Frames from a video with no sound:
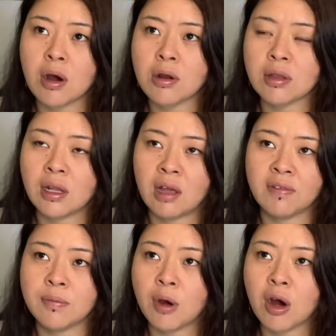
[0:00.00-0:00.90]

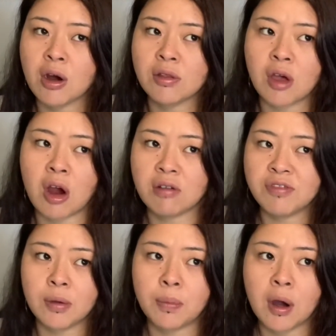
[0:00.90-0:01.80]
loving part, the
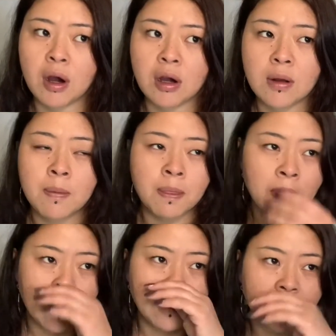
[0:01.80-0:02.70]
heartfelt part,
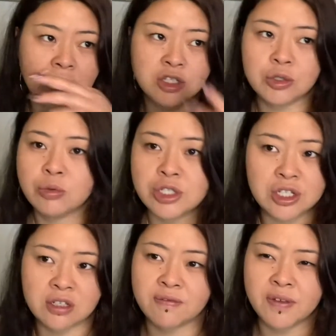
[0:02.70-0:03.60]
the
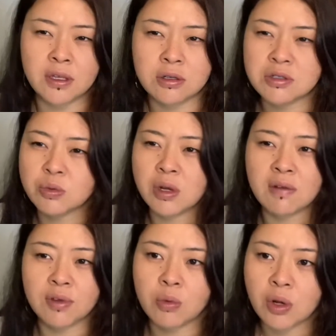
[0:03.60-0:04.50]
intuition, the feels, whatever
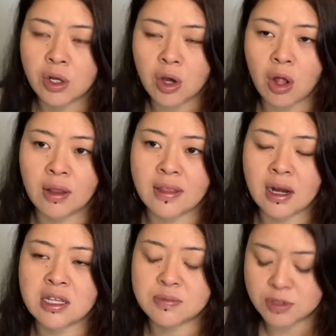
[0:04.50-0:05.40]
you want to call it,
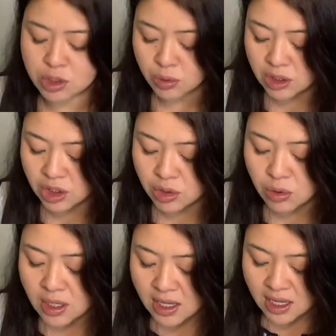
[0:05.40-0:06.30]
that is between you.
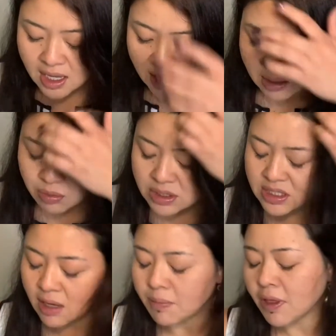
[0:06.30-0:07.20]
It was
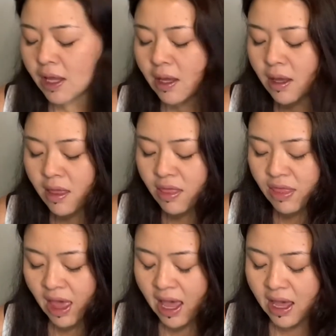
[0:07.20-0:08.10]
something
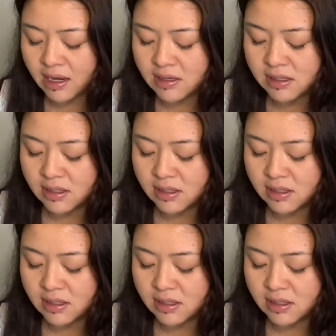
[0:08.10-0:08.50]
that